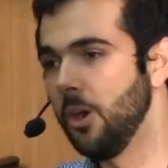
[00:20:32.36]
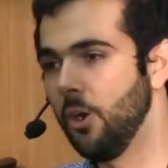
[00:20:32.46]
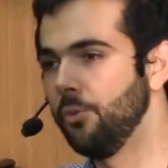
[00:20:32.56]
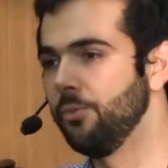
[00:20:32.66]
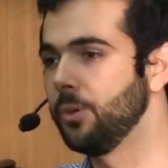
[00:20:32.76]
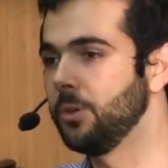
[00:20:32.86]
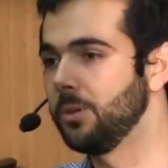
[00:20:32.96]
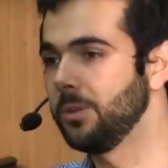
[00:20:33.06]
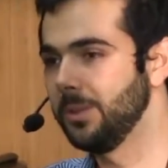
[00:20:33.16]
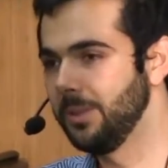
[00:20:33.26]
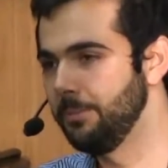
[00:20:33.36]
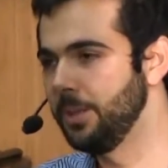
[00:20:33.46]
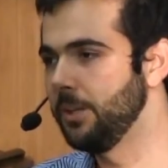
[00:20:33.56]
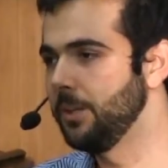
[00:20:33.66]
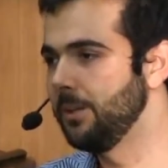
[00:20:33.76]
over
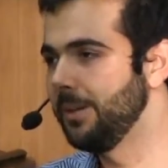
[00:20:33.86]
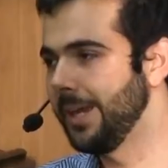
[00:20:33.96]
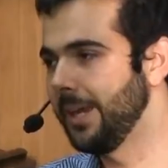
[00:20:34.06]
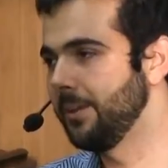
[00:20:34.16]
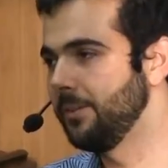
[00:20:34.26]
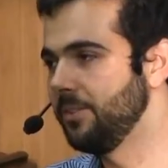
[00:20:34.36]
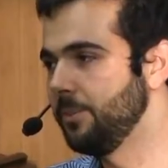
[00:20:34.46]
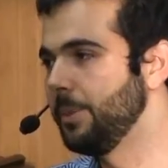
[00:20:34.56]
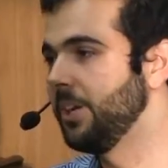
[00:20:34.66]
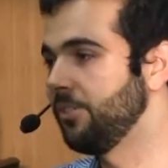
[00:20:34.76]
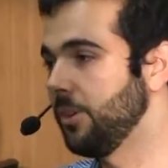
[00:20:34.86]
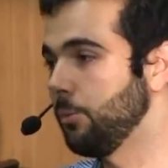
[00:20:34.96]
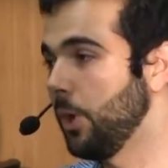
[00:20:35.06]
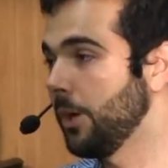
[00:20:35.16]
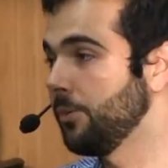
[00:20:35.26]
limited and diminishing
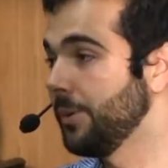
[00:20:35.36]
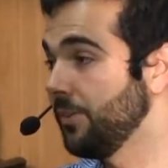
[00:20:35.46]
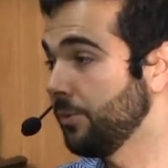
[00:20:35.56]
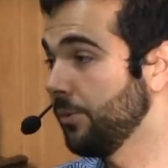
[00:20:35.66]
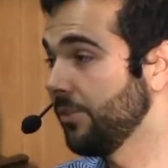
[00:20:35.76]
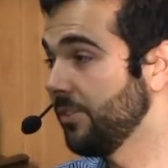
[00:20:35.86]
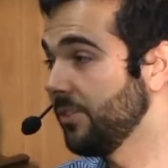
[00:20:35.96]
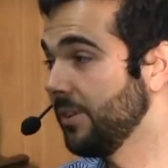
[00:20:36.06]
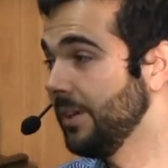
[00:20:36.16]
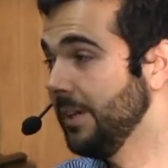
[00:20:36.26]
water resources.